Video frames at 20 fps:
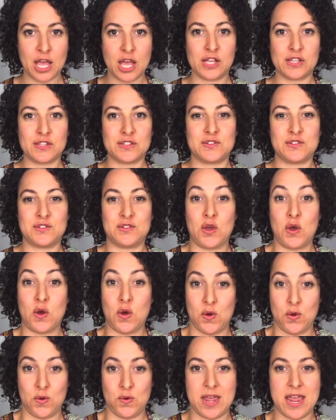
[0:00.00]
So,
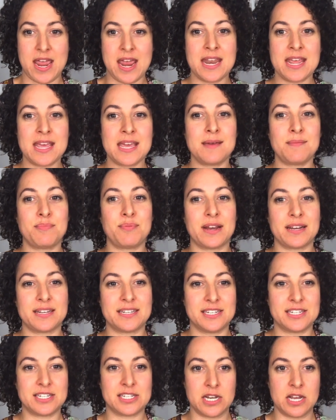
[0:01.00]
any
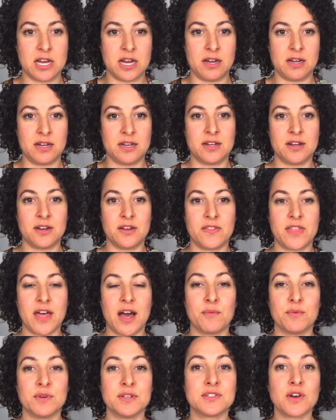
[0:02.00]
practitioner
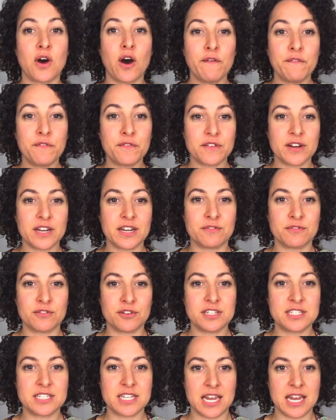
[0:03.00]
that was offering
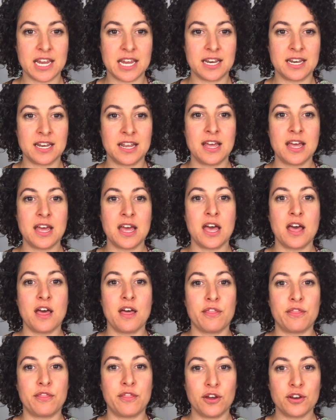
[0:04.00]
routine
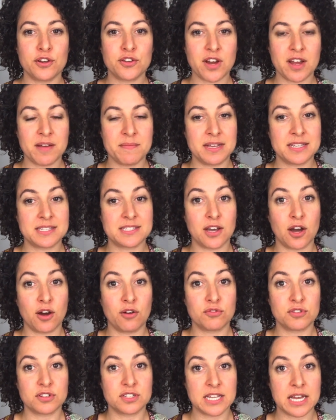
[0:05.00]
third trimester
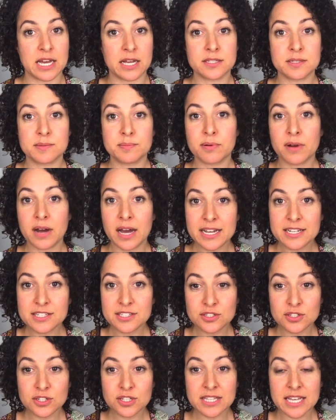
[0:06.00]
ultrasounds prior
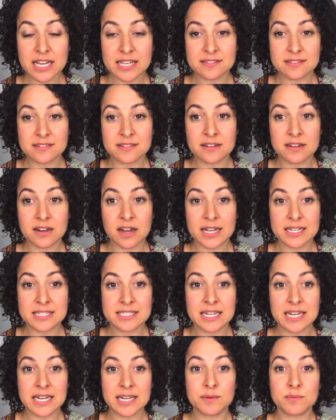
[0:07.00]
to
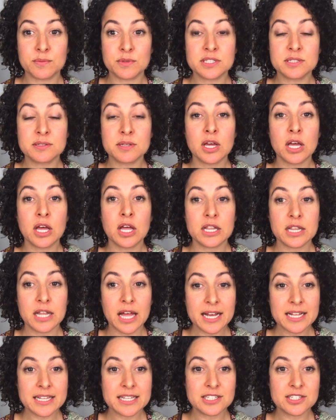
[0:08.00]
2019 was
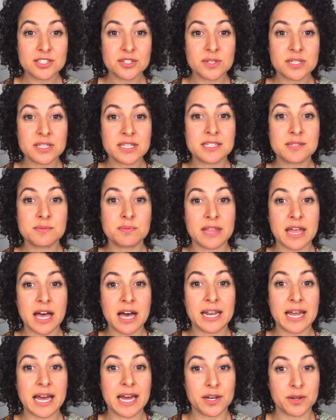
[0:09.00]
likely doing this
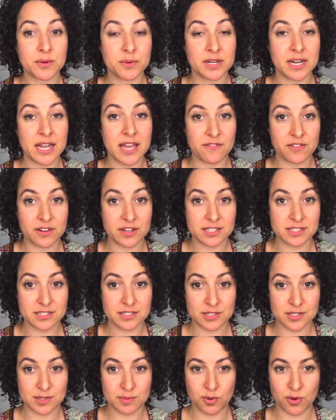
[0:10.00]
without adequate evidence
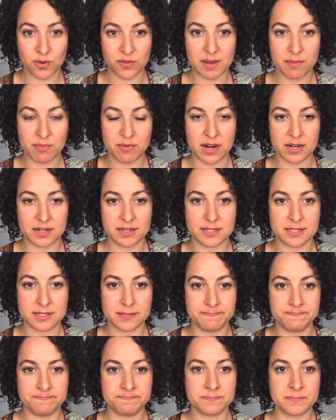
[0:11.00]
to support their practice.
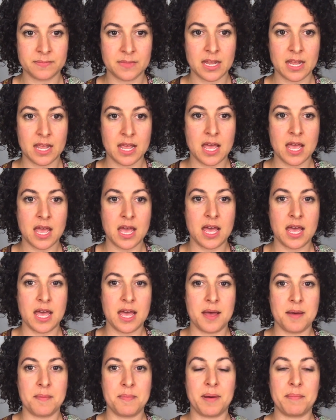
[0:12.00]

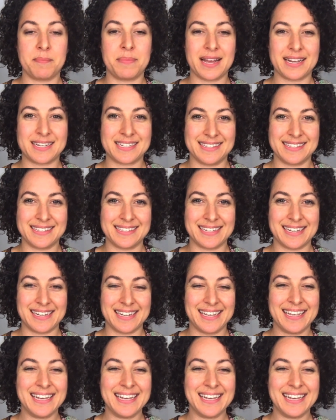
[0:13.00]
But back to the study.